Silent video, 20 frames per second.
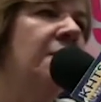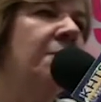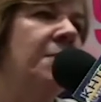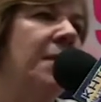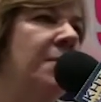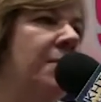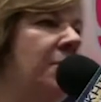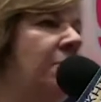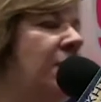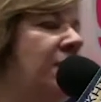
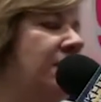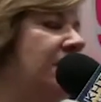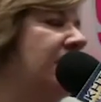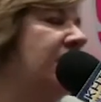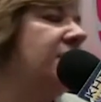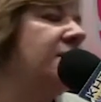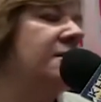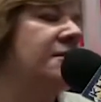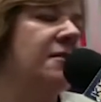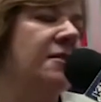maybe what the
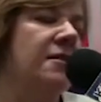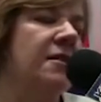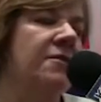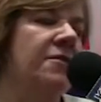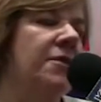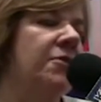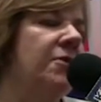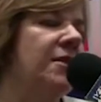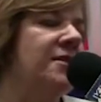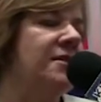assisted
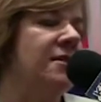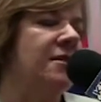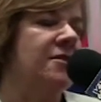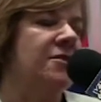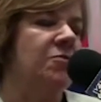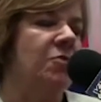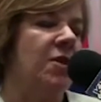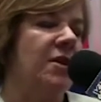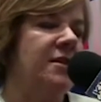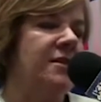living
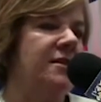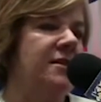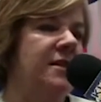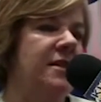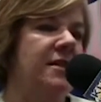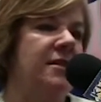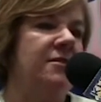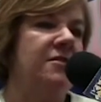residents want to see.